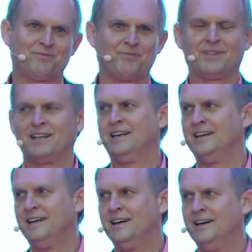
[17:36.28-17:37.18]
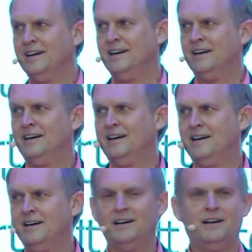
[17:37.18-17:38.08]

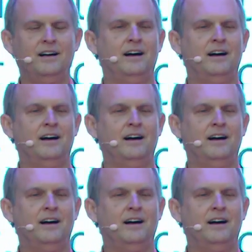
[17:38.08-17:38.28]
No one is speaking in this clip.